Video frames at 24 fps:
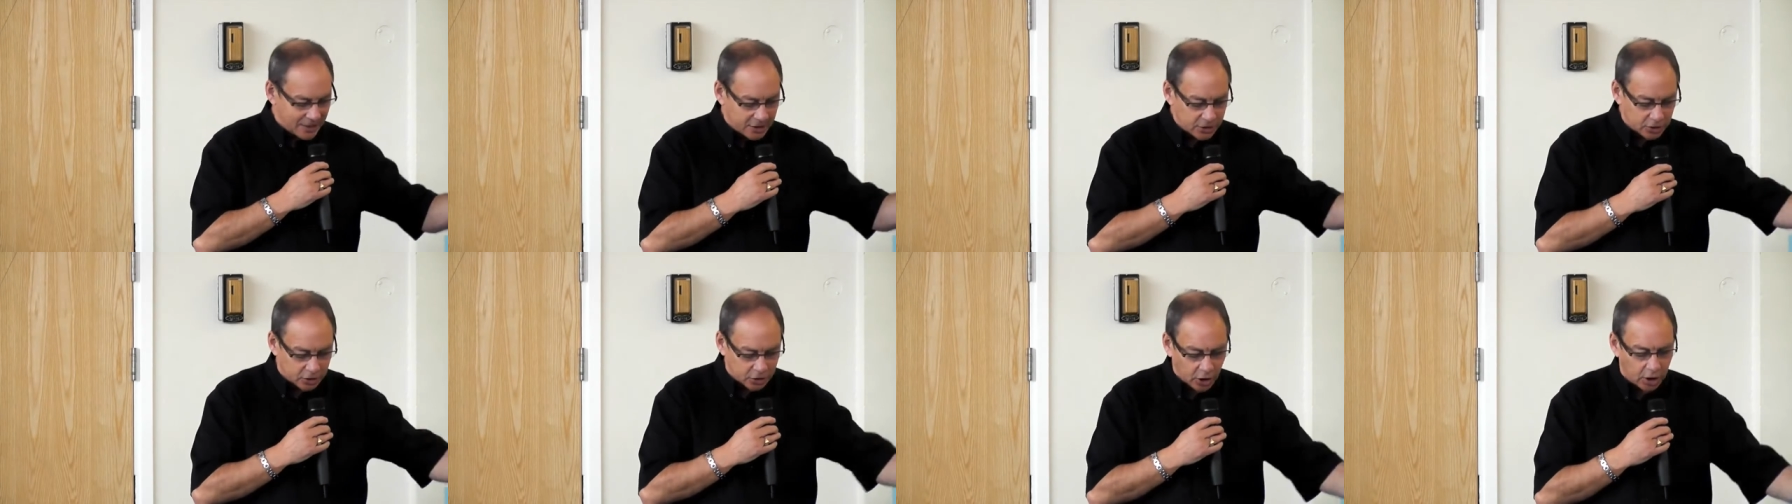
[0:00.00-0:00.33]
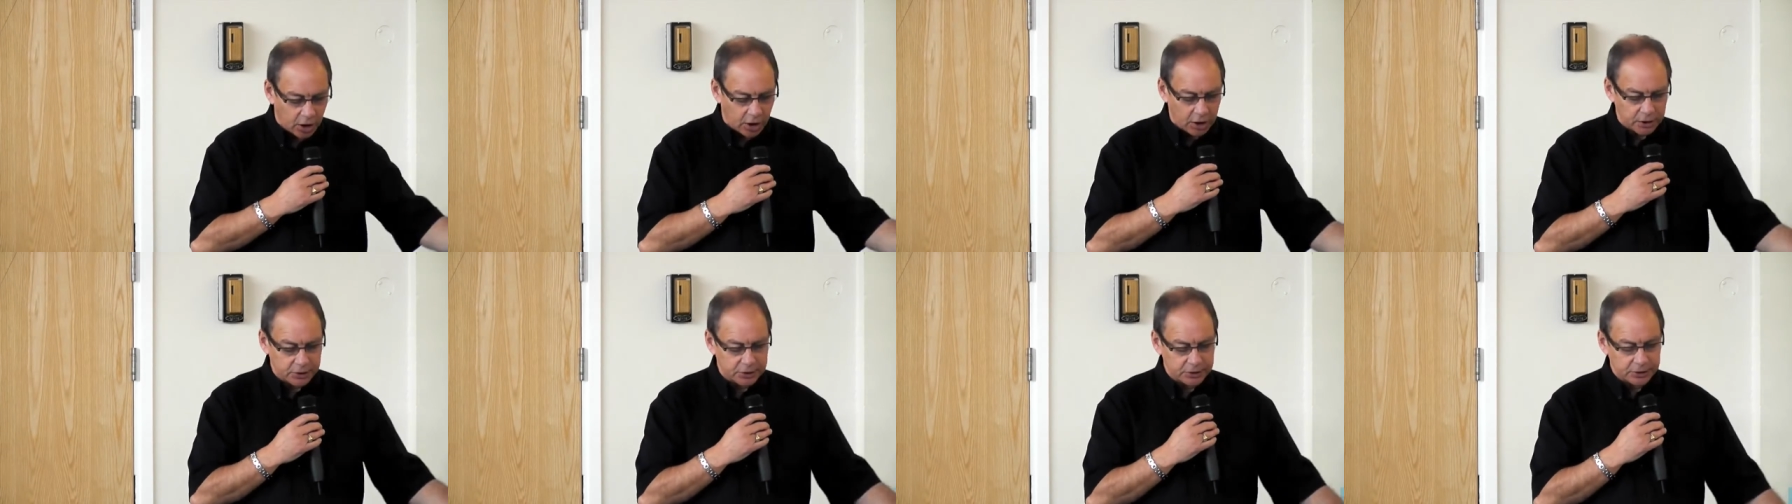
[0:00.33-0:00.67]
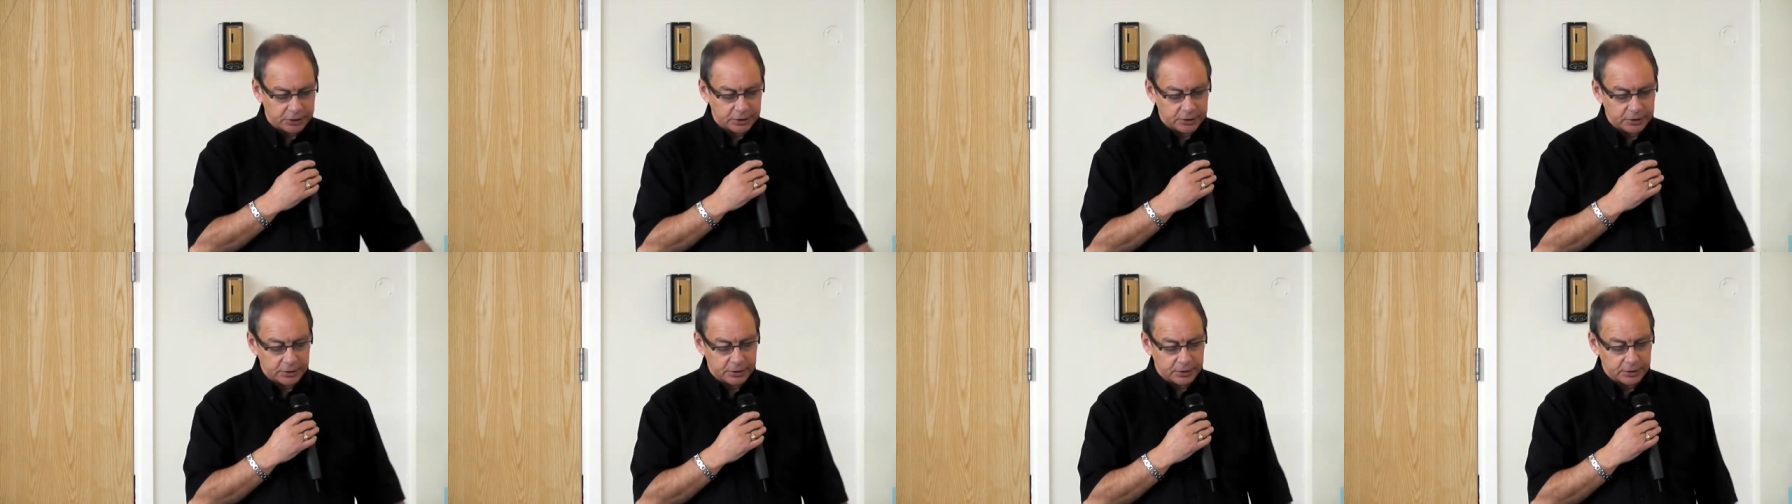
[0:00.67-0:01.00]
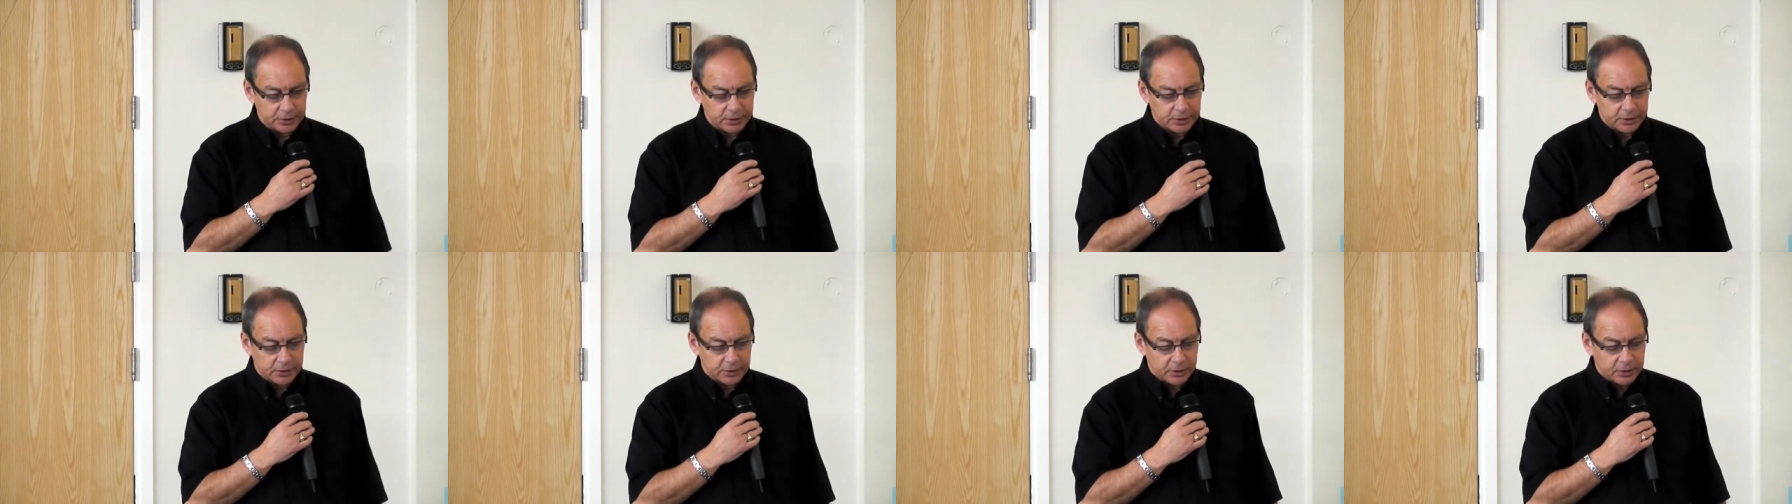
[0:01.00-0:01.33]
and God,
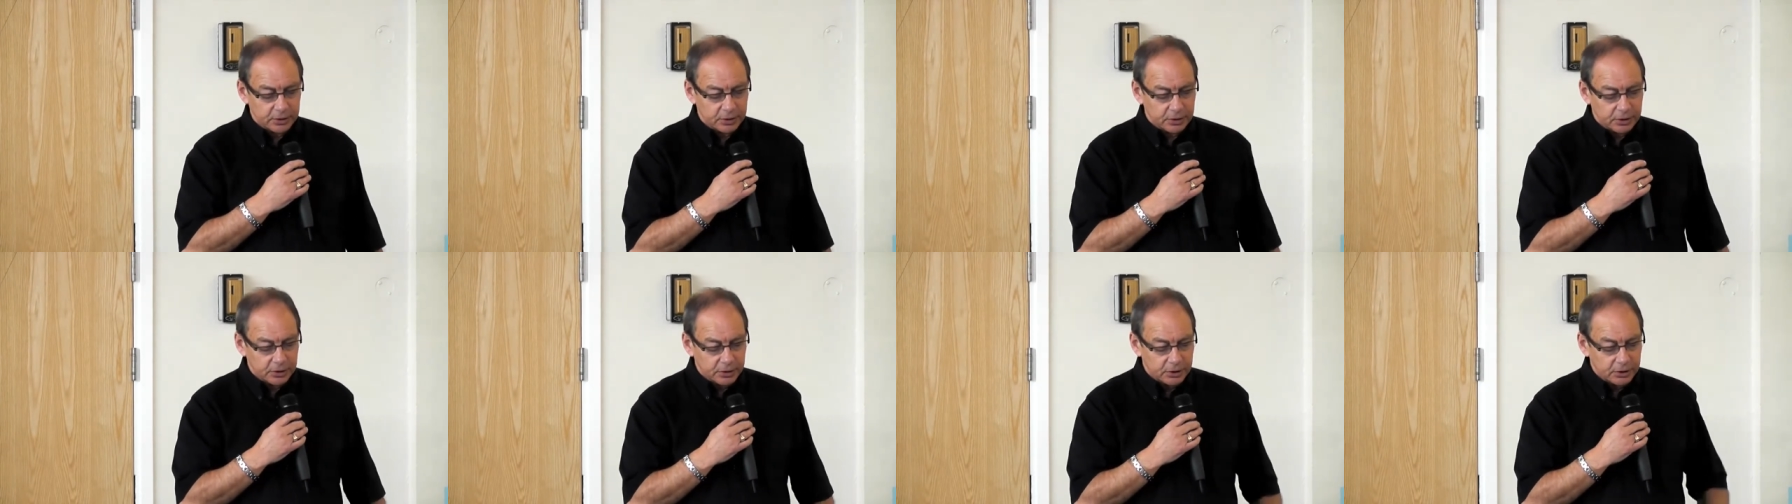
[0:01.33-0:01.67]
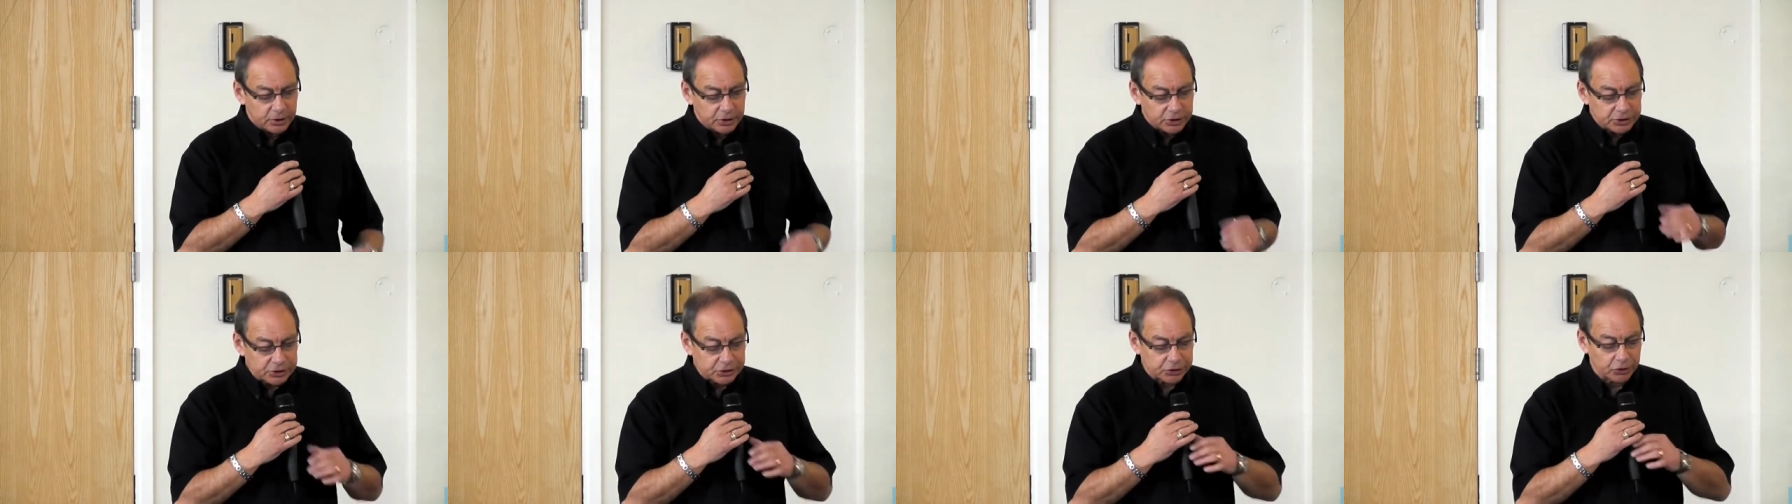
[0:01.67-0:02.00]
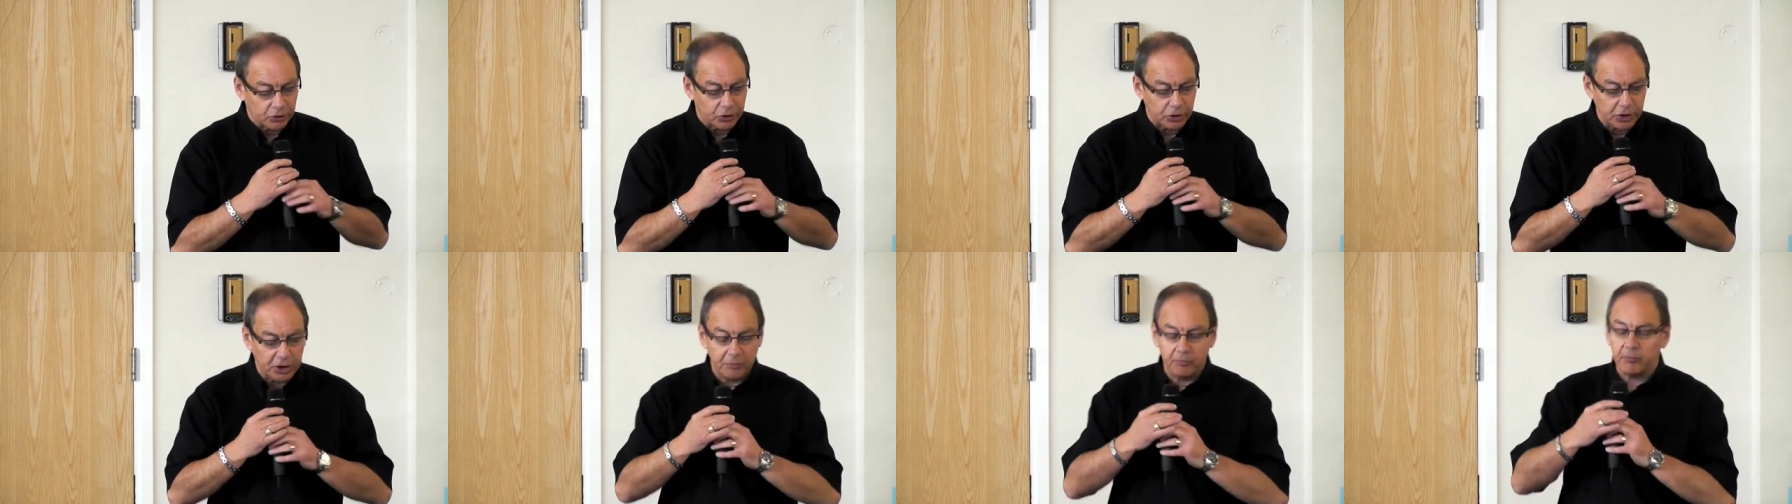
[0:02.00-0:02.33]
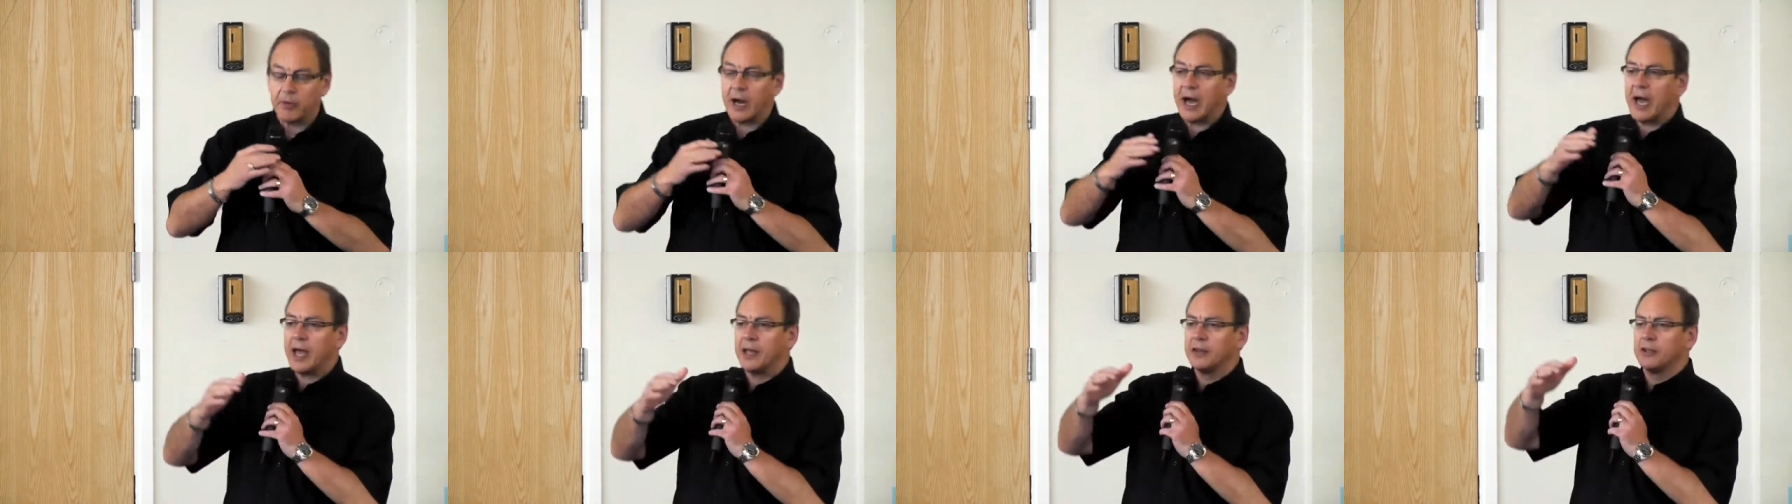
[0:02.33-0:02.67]

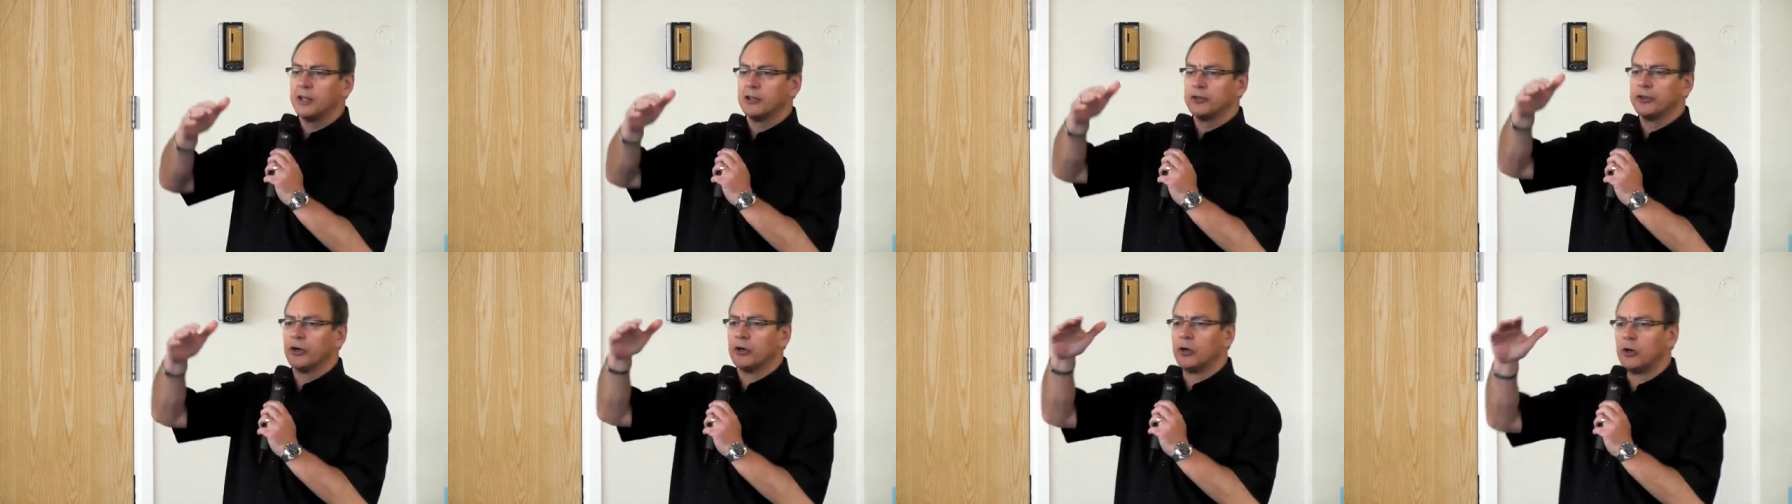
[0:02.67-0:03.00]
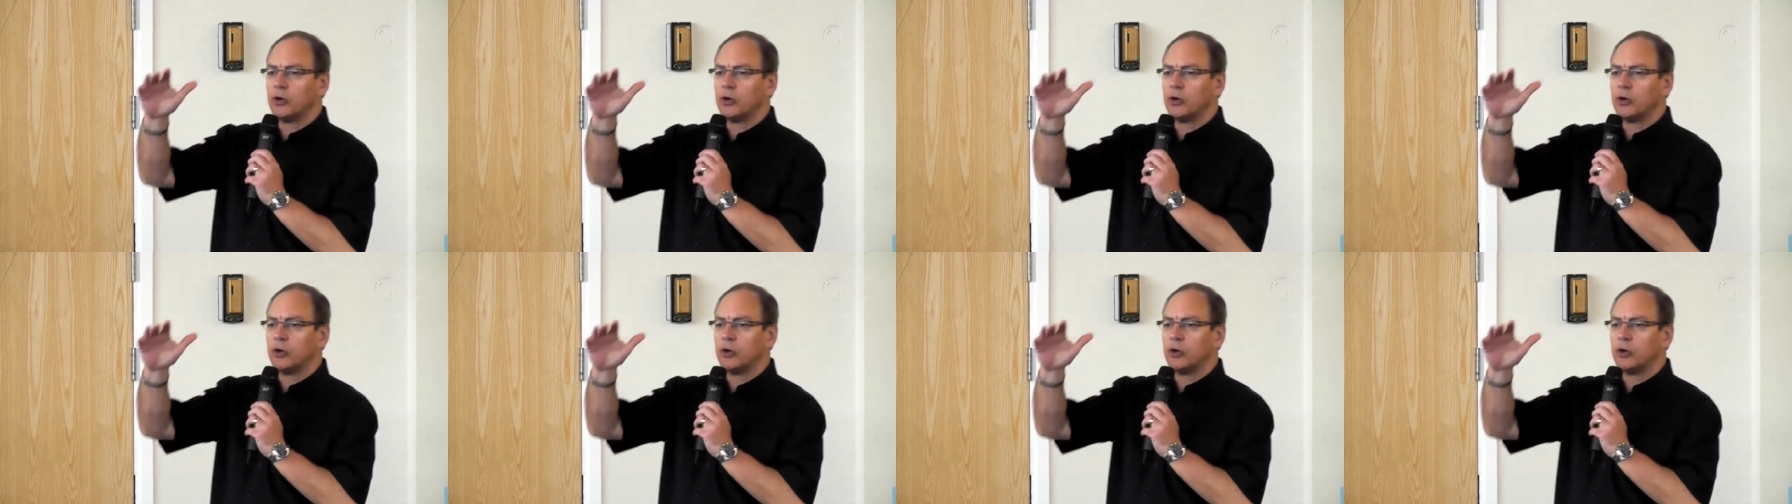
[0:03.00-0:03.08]
showing man that the